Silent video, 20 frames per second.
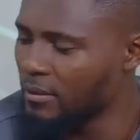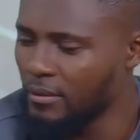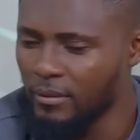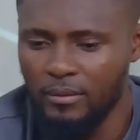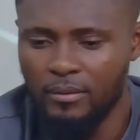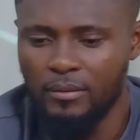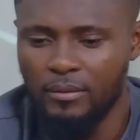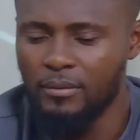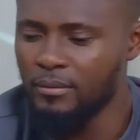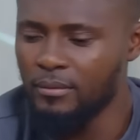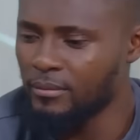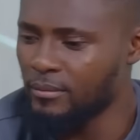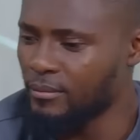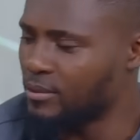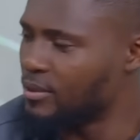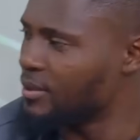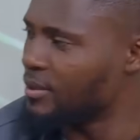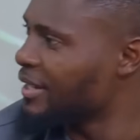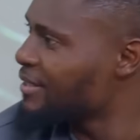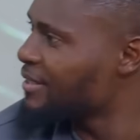Okay,
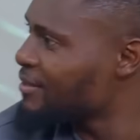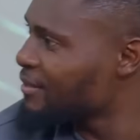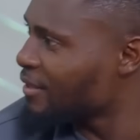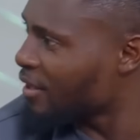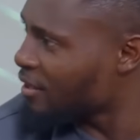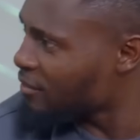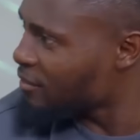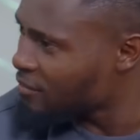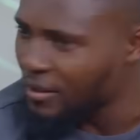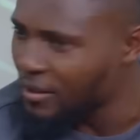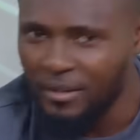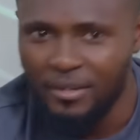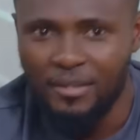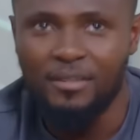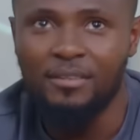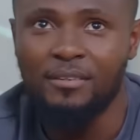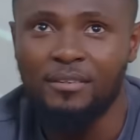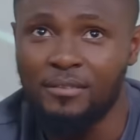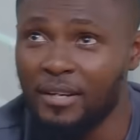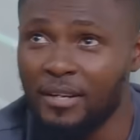would you like to offer
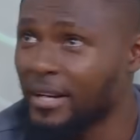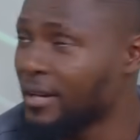her the